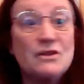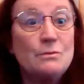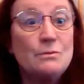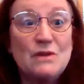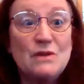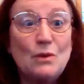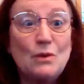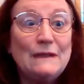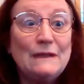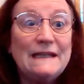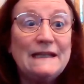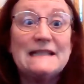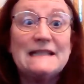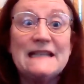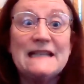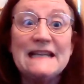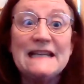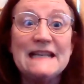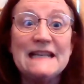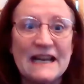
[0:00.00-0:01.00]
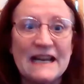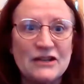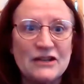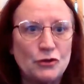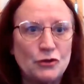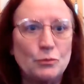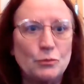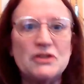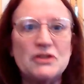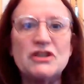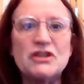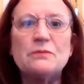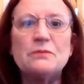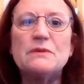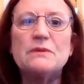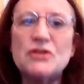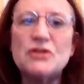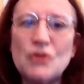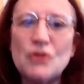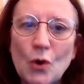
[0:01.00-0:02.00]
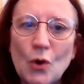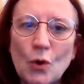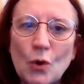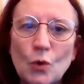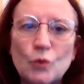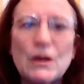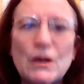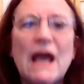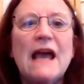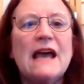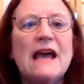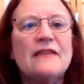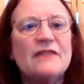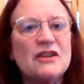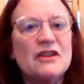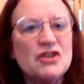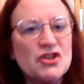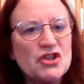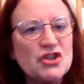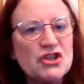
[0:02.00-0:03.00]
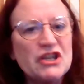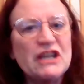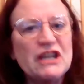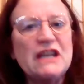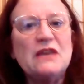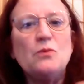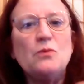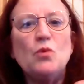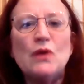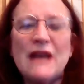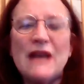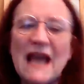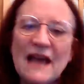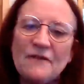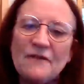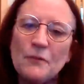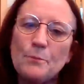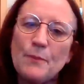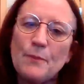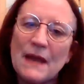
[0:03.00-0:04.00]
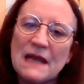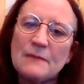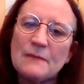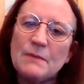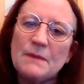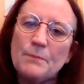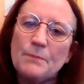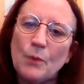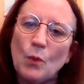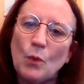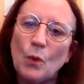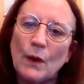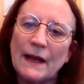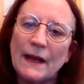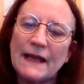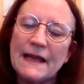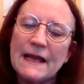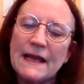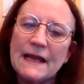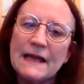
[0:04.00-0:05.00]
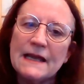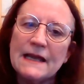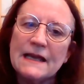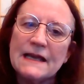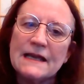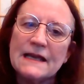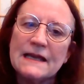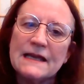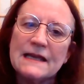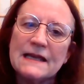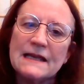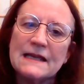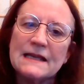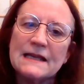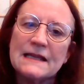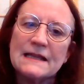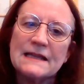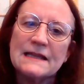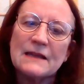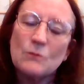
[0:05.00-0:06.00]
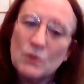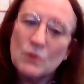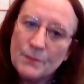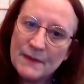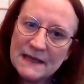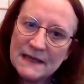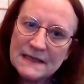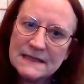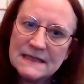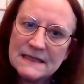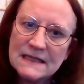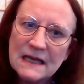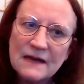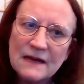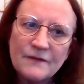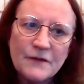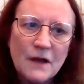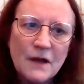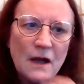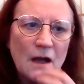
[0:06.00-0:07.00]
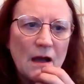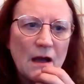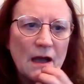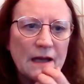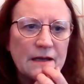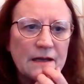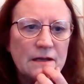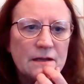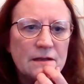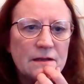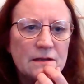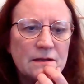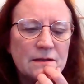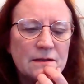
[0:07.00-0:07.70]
She was only a teenager when she was told that she would have a baby boy that would be the Son of God.